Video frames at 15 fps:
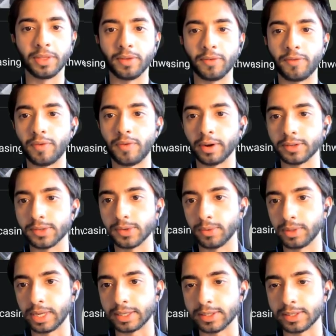in the front.
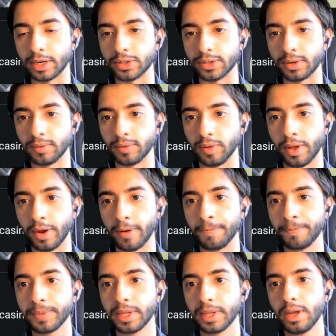So that section over there.
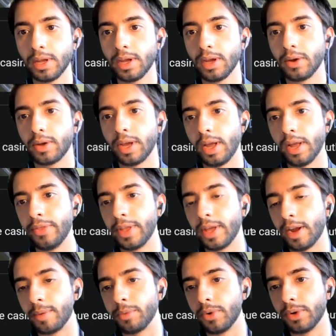Okay, and
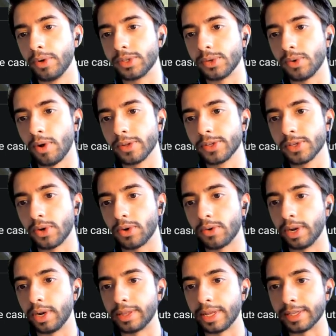then I'm going to also
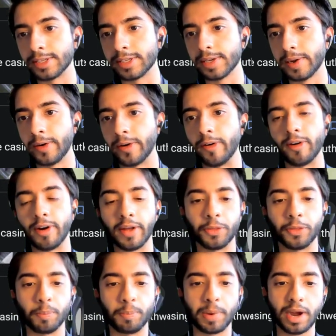create that cylinder
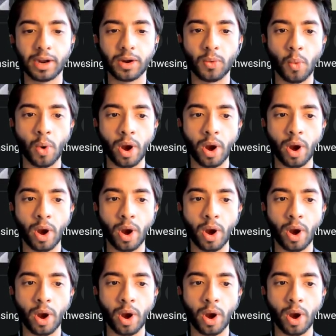at the back